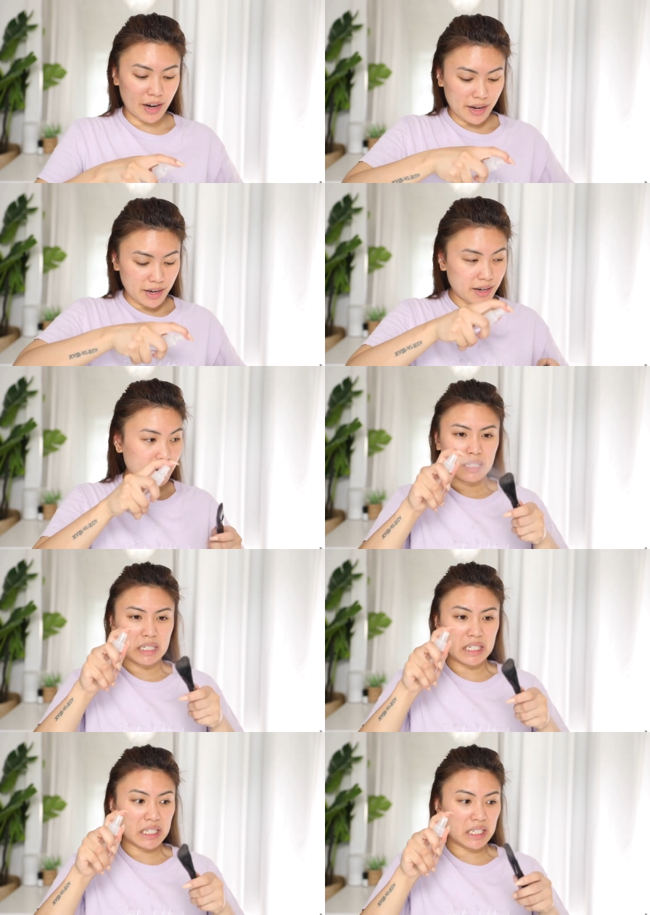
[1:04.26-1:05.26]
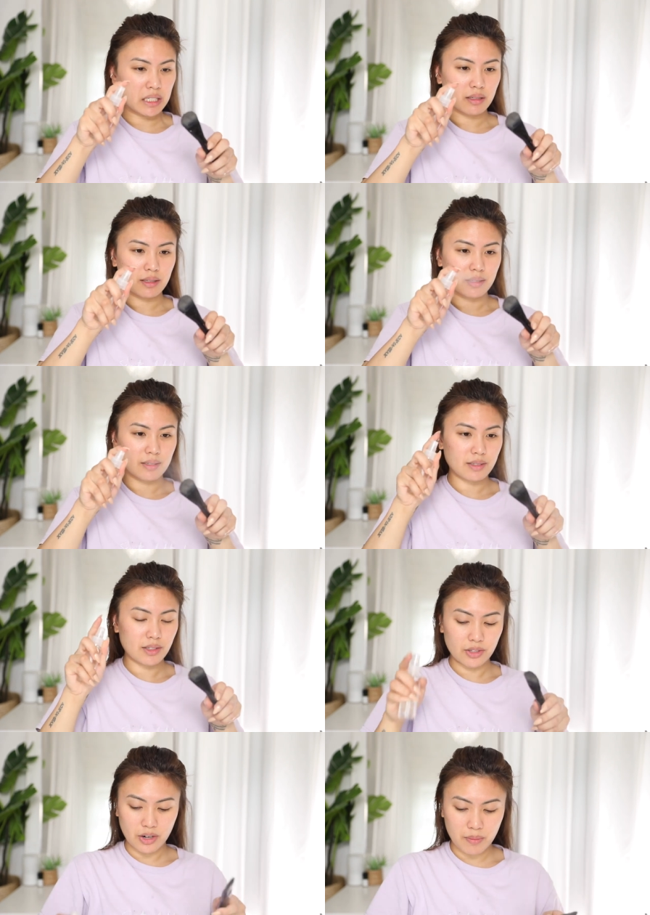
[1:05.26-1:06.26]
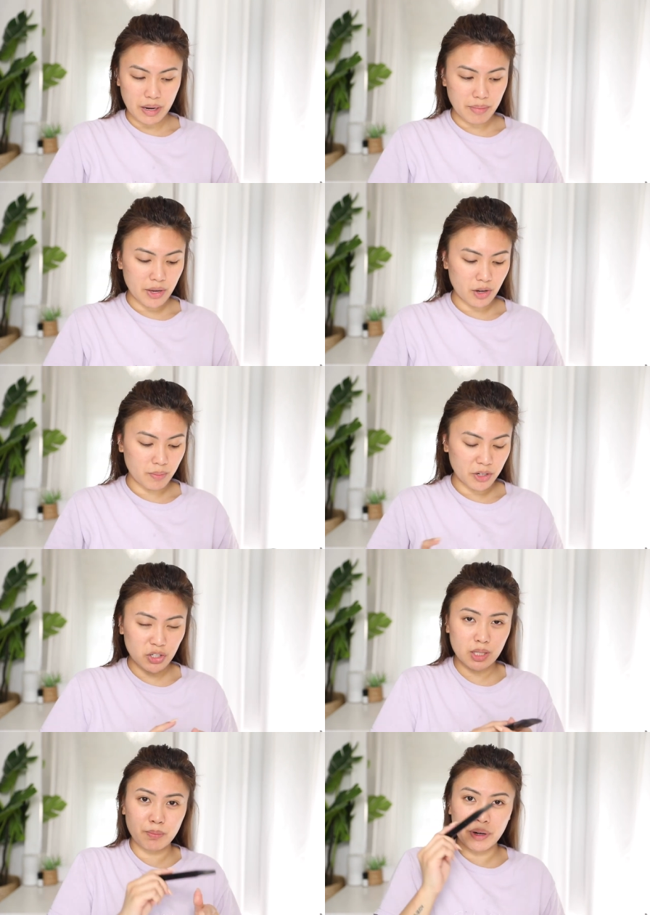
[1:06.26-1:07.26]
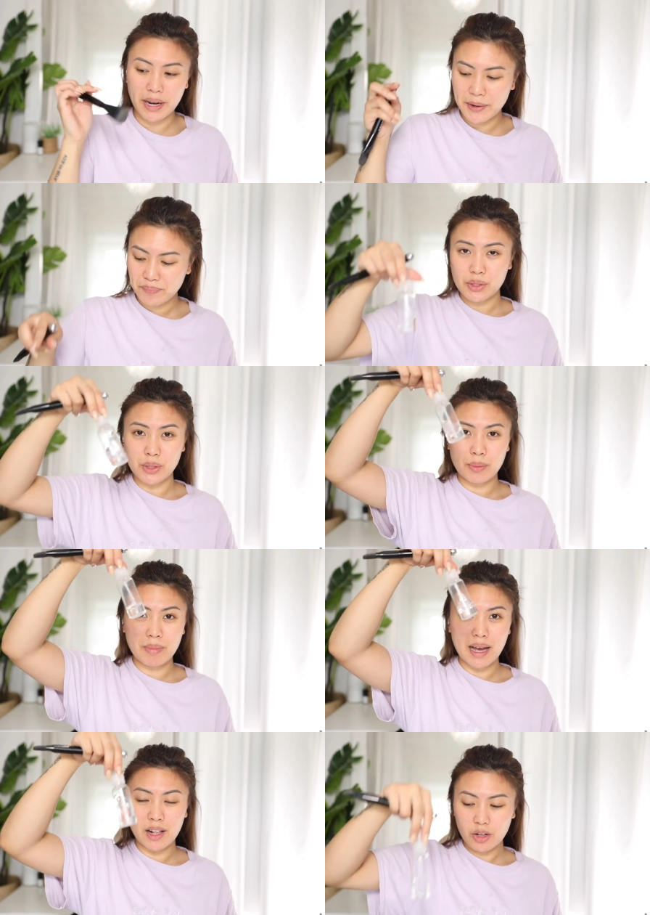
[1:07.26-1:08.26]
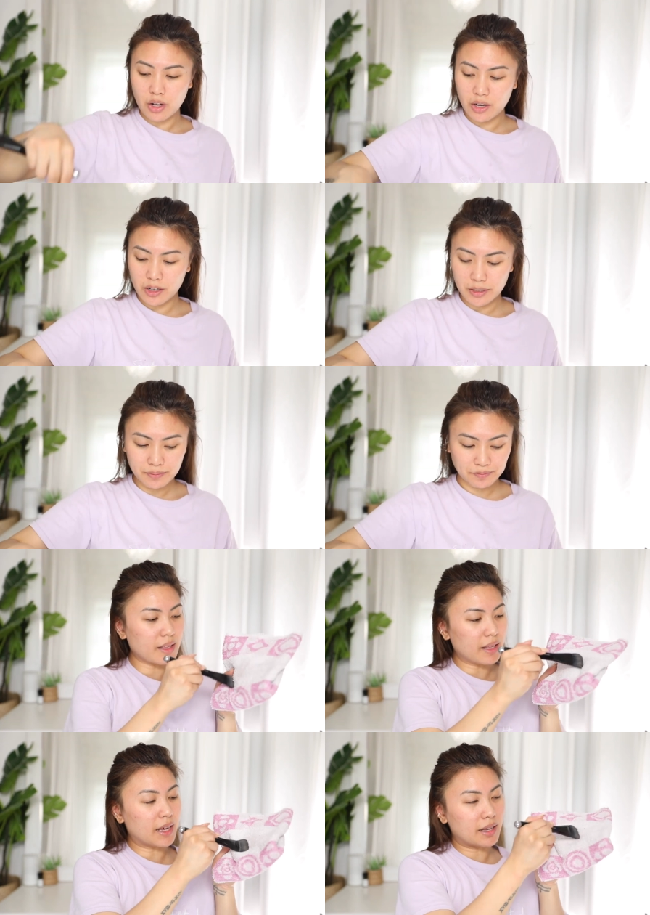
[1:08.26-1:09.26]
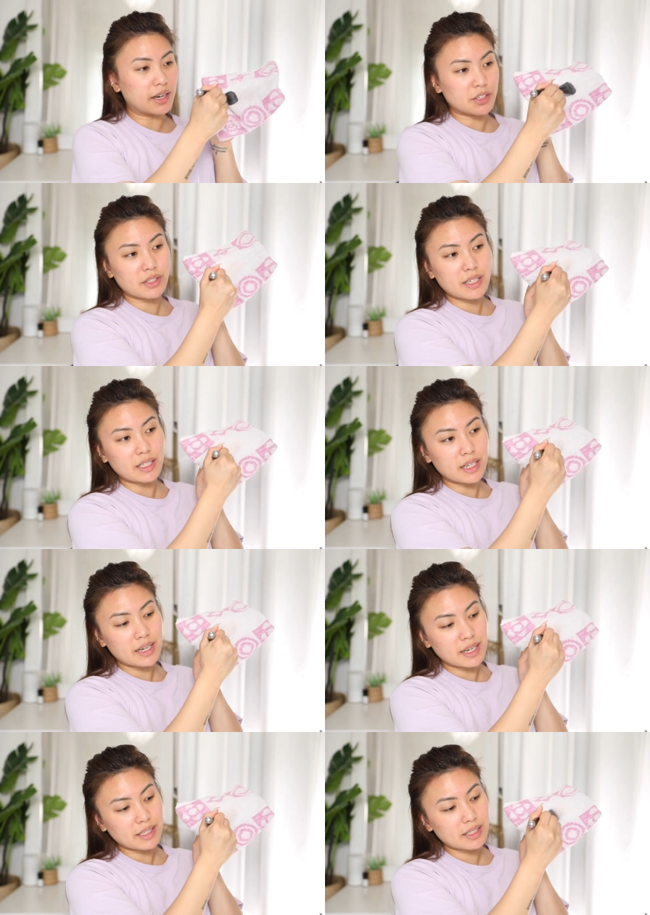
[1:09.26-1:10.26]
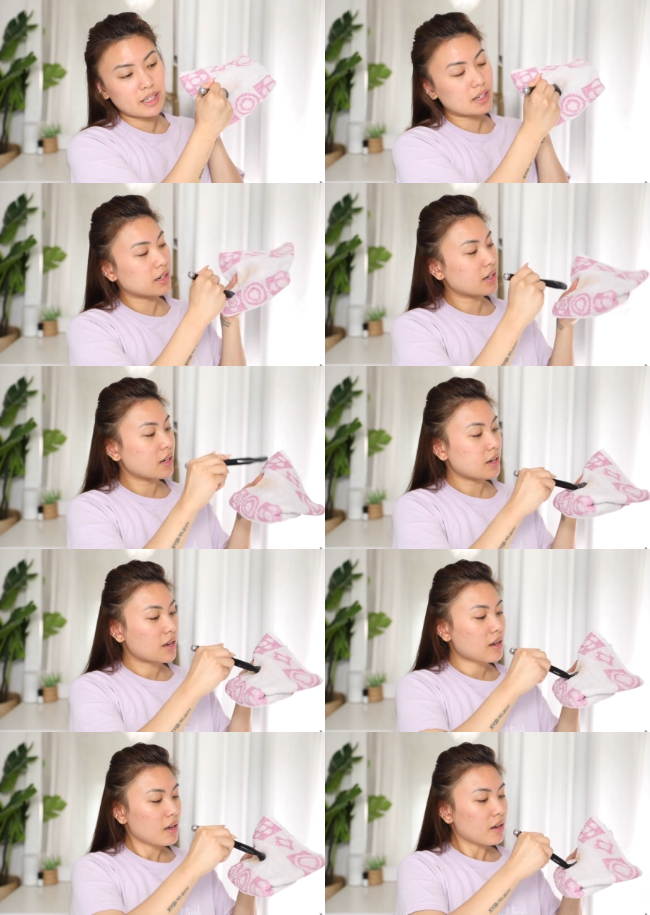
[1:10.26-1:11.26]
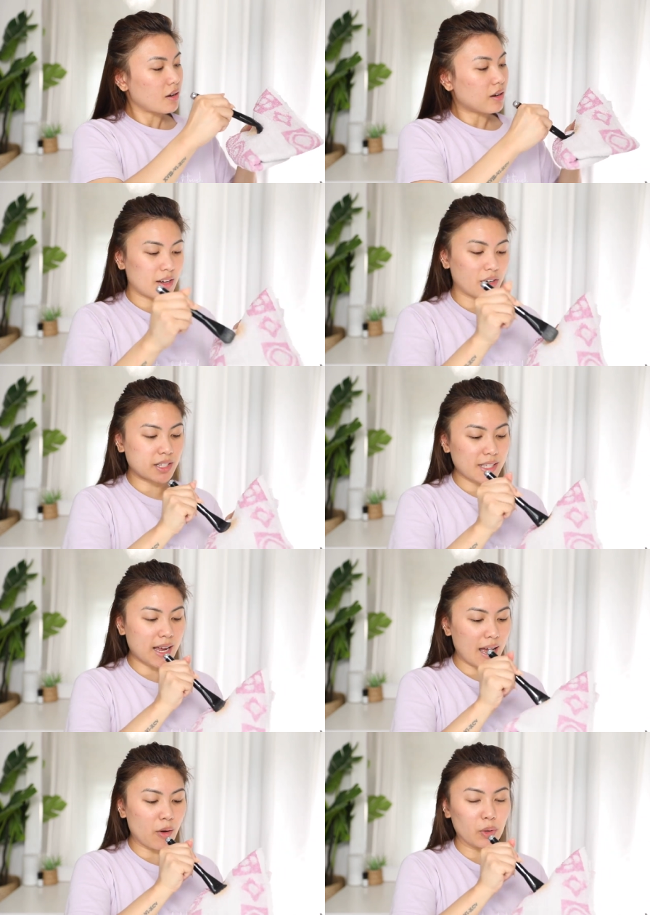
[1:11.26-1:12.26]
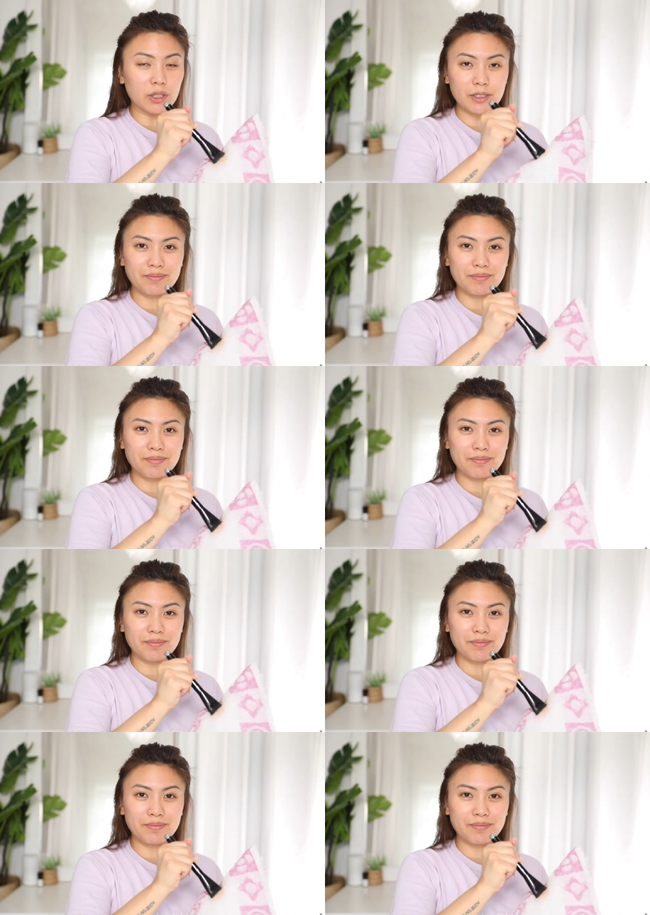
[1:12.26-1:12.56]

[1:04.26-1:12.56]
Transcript: I start my makeup. I just spray some alcohol and then I just clean it on a towel.